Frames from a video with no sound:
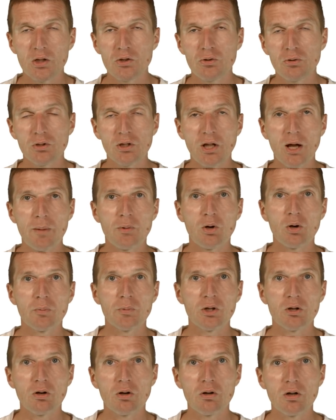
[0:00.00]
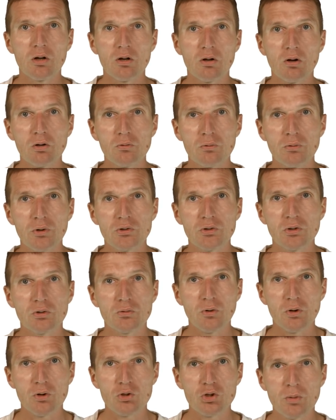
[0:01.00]
and see you at upcoming
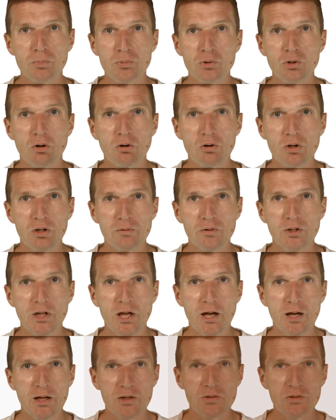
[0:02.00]
conferences, workshops, or even ear